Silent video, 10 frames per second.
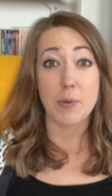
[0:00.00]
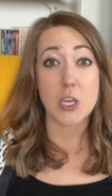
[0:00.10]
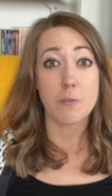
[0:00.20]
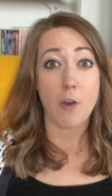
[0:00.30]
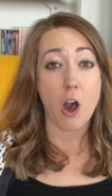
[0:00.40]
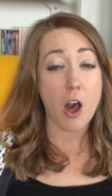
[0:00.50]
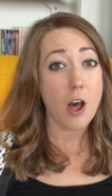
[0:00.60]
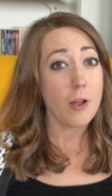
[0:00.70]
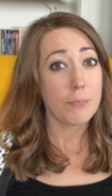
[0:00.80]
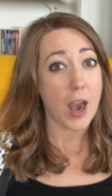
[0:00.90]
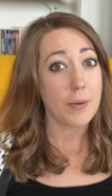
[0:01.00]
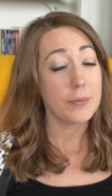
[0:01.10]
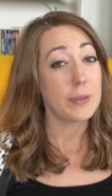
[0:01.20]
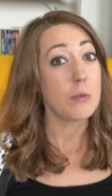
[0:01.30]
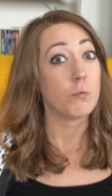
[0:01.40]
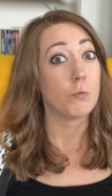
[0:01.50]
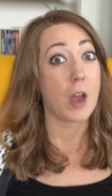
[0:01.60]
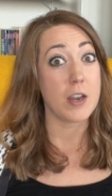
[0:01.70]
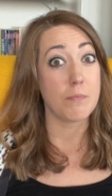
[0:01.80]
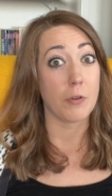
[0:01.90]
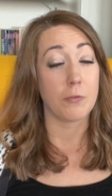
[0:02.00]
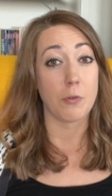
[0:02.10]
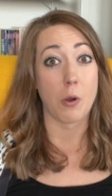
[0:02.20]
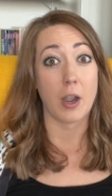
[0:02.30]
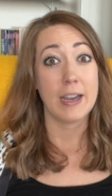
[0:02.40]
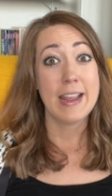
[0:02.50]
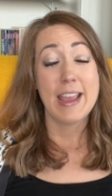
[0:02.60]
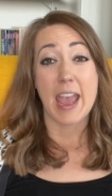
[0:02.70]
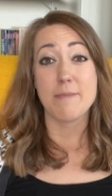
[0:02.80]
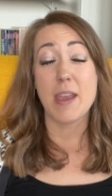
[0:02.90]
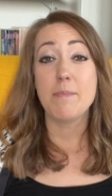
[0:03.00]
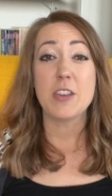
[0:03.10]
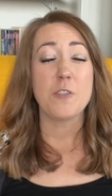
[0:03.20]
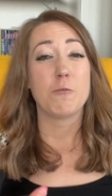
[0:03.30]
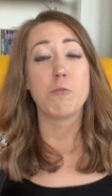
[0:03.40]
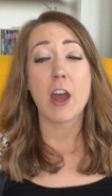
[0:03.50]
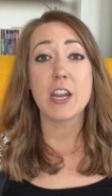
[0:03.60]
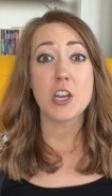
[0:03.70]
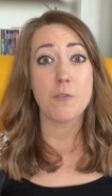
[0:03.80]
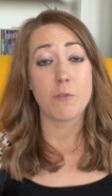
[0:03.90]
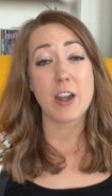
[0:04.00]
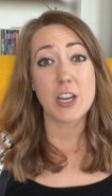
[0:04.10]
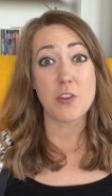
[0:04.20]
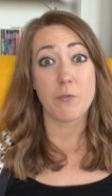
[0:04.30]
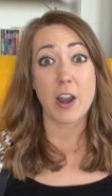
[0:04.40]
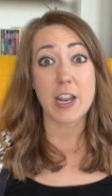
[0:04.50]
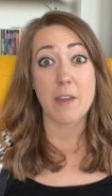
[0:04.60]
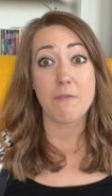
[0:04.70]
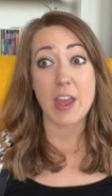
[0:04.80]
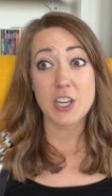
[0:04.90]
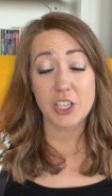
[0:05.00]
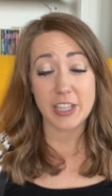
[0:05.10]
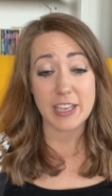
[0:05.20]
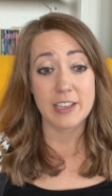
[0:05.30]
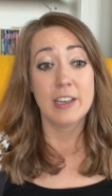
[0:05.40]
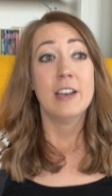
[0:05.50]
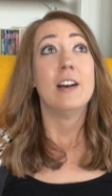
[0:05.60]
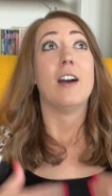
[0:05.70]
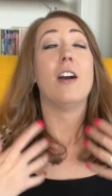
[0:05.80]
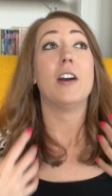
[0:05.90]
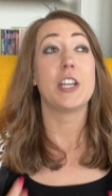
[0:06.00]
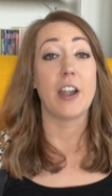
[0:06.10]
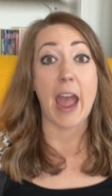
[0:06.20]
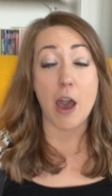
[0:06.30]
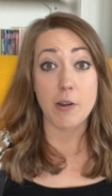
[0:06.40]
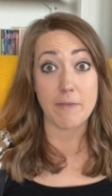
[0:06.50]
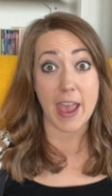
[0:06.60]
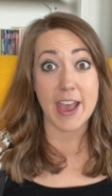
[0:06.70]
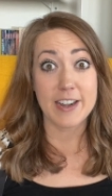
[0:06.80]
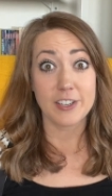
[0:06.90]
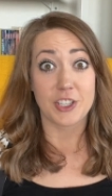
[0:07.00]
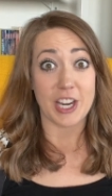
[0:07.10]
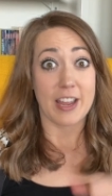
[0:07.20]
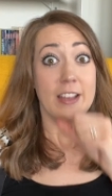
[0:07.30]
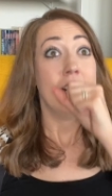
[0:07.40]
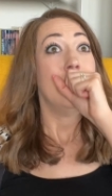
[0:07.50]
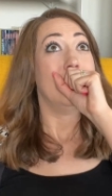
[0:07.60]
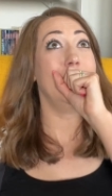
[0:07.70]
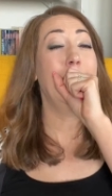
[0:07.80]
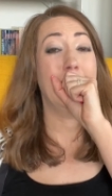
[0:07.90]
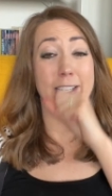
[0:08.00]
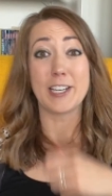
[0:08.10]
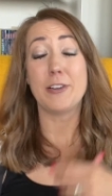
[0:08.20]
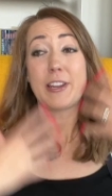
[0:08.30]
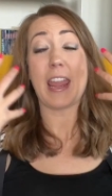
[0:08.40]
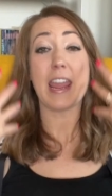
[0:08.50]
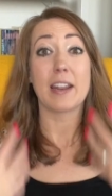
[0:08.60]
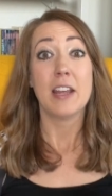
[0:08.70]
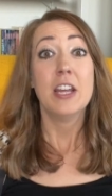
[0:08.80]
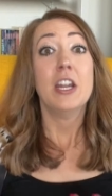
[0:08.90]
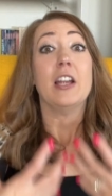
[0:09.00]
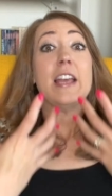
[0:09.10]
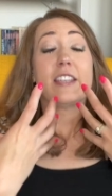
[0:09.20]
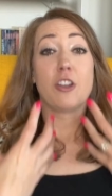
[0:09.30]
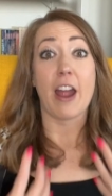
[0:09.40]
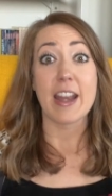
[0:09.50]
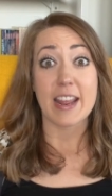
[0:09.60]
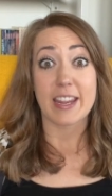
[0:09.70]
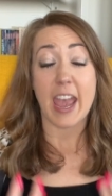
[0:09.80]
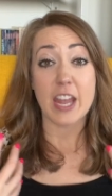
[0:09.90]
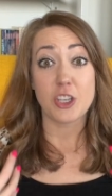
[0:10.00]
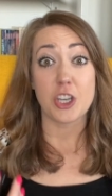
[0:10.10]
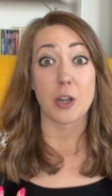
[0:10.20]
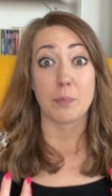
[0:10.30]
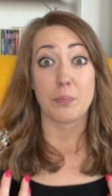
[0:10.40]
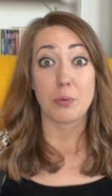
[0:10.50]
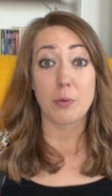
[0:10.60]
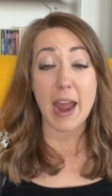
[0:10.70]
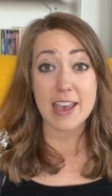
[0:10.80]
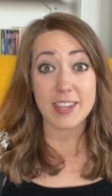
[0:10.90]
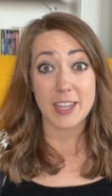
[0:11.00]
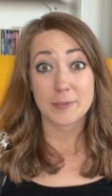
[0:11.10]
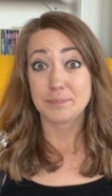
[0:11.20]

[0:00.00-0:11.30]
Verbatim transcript: But you've all probably run before, and maybe you've run and you've run and you've run and eventually, oh, you're out of energy. You can't, you're like trying to catch your breath.